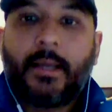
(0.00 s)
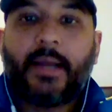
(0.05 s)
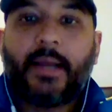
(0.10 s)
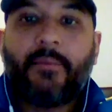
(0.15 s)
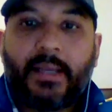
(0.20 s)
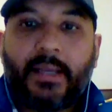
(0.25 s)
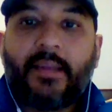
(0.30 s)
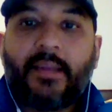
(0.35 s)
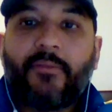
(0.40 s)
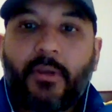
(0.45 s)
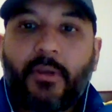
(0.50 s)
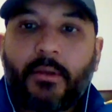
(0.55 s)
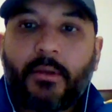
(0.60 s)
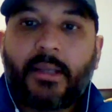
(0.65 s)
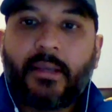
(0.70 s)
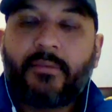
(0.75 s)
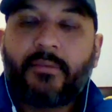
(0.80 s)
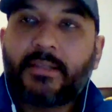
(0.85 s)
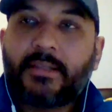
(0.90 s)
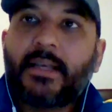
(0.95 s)
I will give you
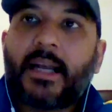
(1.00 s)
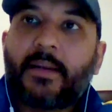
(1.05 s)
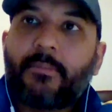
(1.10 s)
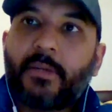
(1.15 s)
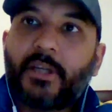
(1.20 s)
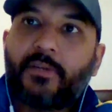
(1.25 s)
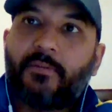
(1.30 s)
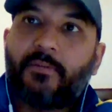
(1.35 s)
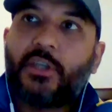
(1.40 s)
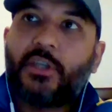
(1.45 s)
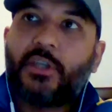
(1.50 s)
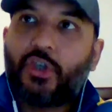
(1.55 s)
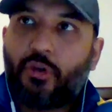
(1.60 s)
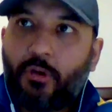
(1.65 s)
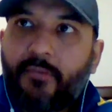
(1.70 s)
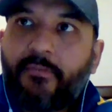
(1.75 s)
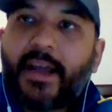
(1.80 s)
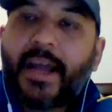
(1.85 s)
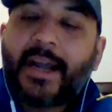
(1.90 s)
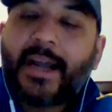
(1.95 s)
that much. We
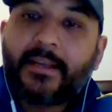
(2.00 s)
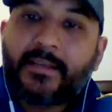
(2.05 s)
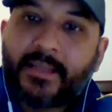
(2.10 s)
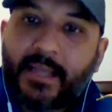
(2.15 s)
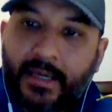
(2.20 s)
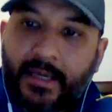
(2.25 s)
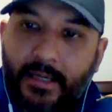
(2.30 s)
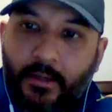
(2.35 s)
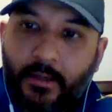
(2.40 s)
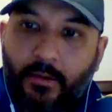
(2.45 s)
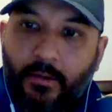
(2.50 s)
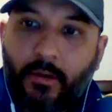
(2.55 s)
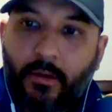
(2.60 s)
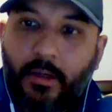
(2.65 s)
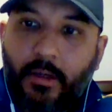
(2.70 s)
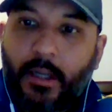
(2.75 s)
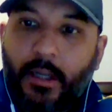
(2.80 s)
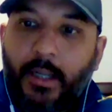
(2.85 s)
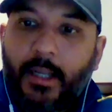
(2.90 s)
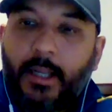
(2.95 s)
should have had a second
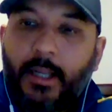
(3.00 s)
goal.